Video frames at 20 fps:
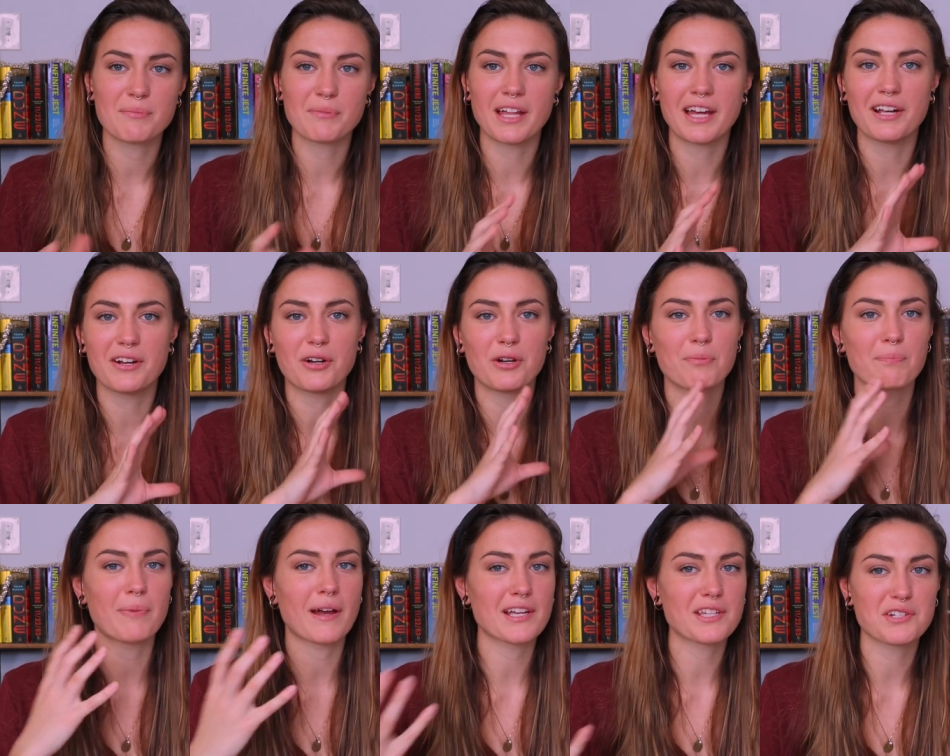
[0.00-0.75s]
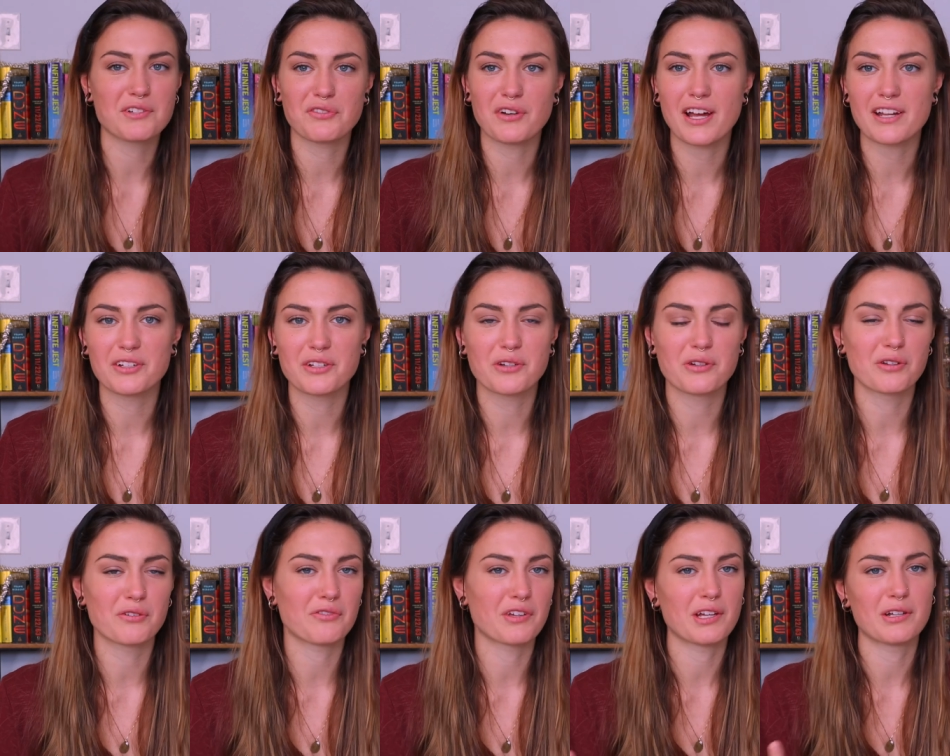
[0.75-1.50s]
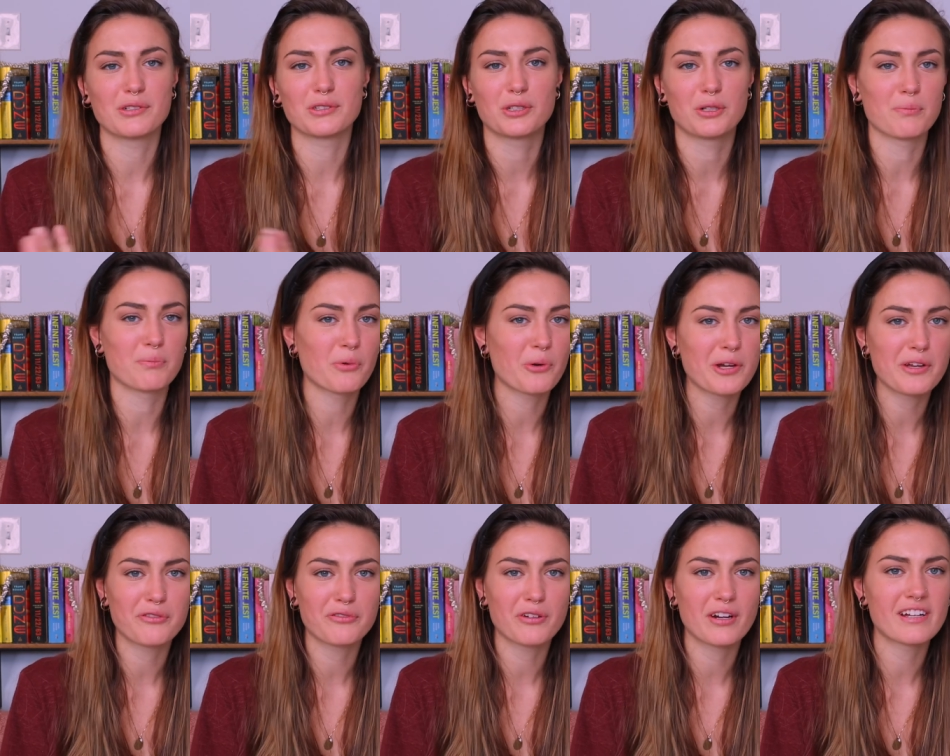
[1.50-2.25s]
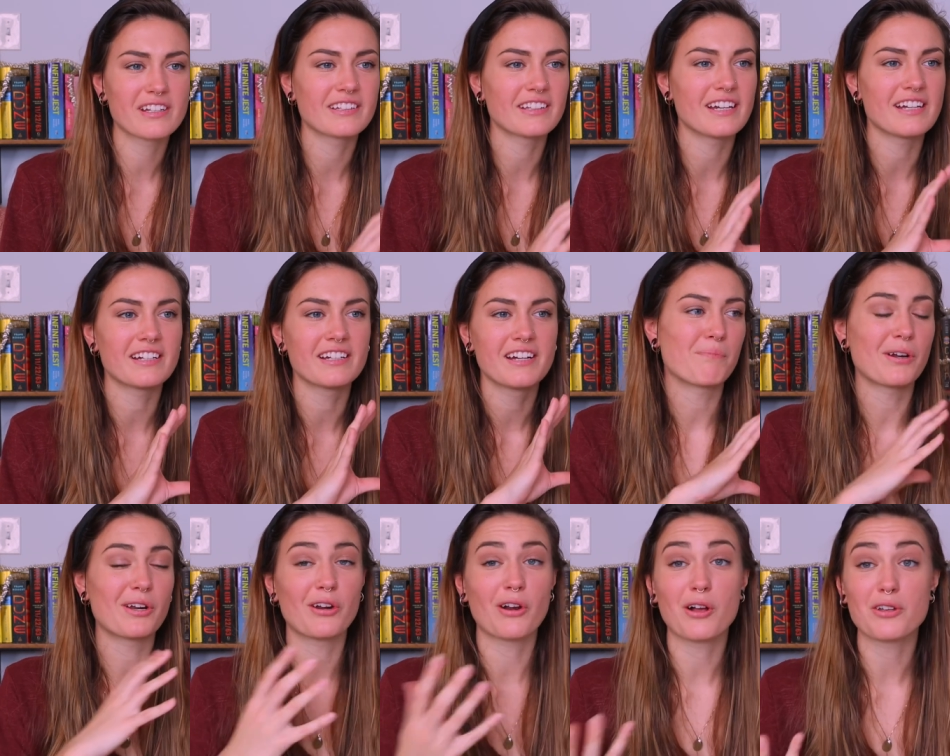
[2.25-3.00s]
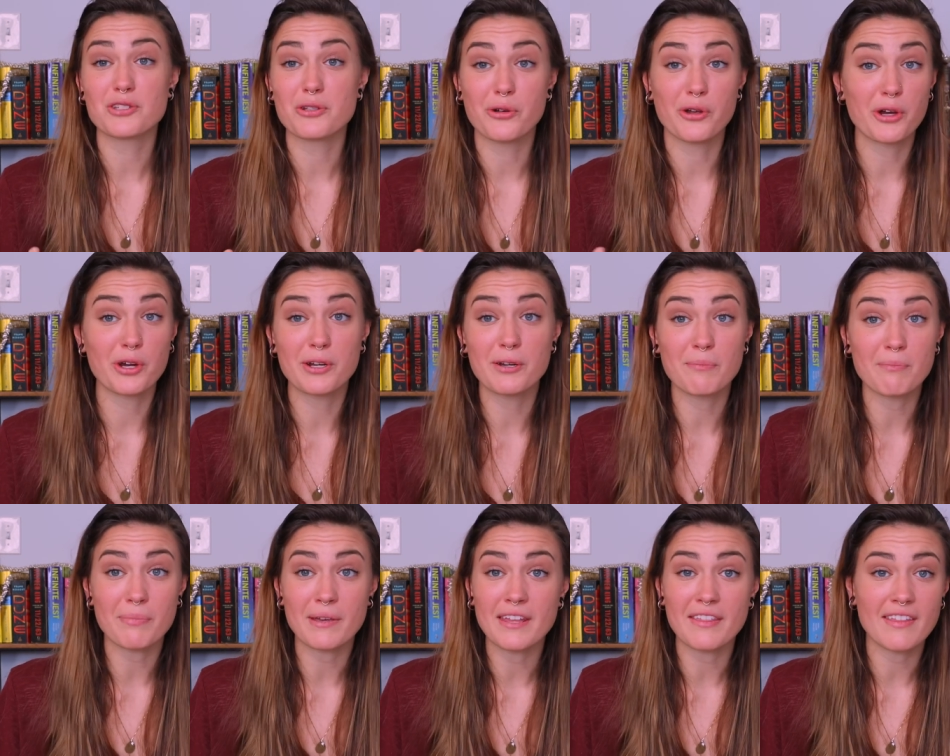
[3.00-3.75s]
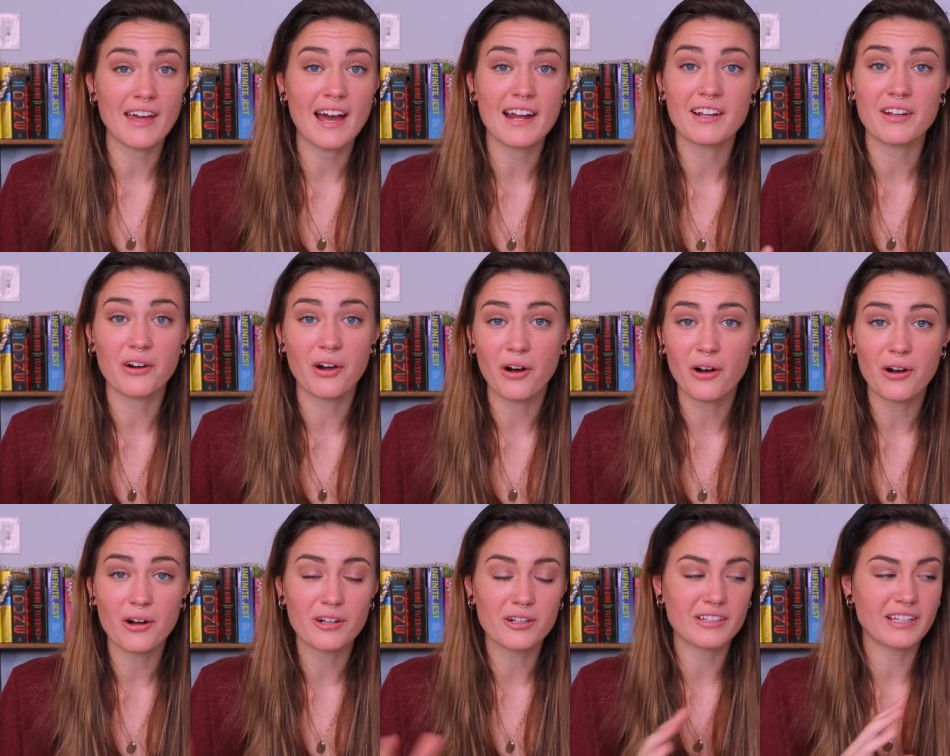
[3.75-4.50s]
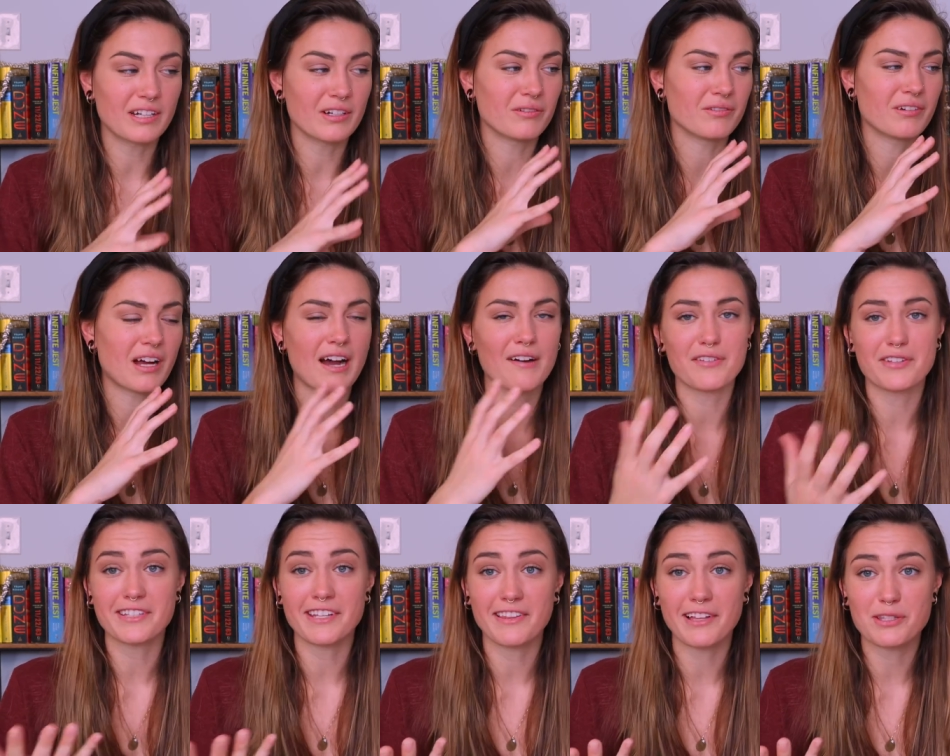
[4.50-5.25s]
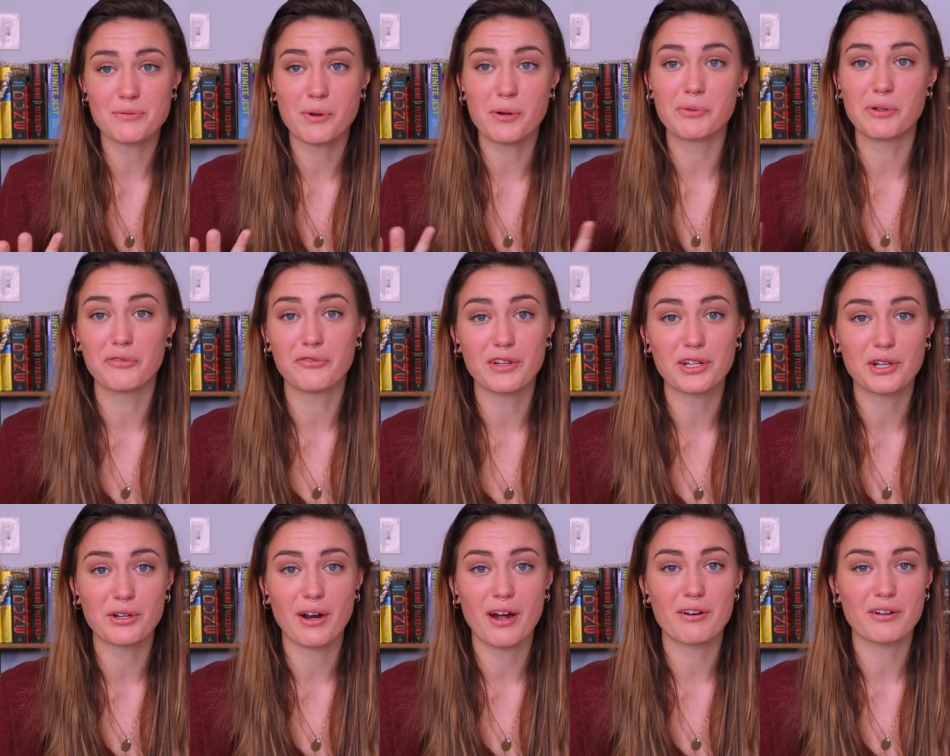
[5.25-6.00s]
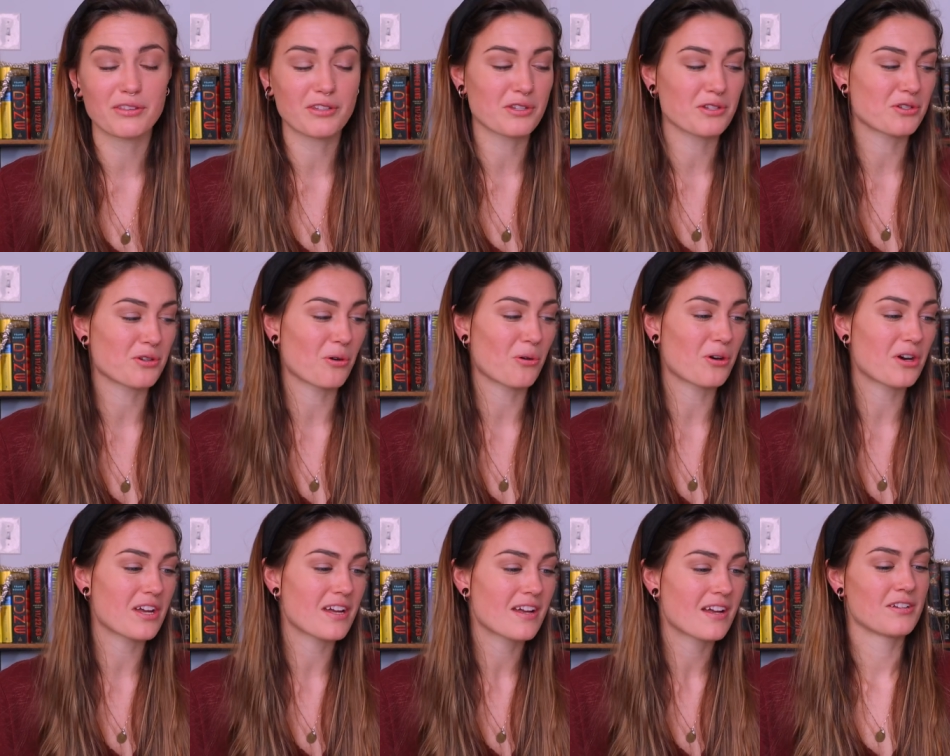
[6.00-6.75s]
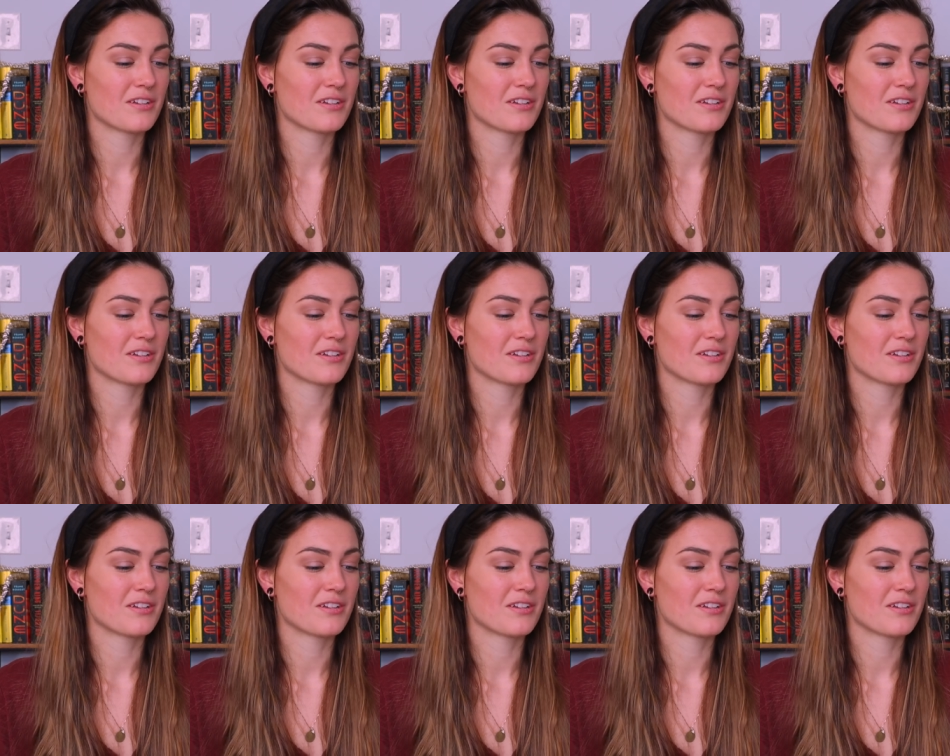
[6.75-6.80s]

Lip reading: Like, her best friend could have killed her boyfriend, like, but it also couldn't be that at all, and obviously that's what we'll figure out in the story.